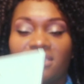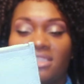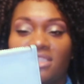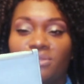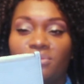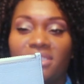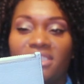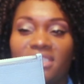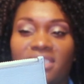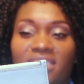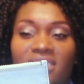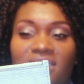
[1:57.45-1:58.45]
This one
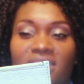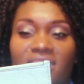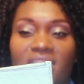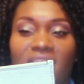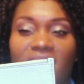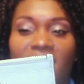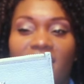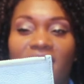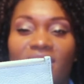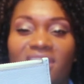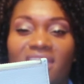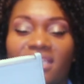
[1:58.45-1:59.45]
is,
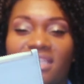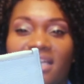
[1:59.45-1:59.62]
I think,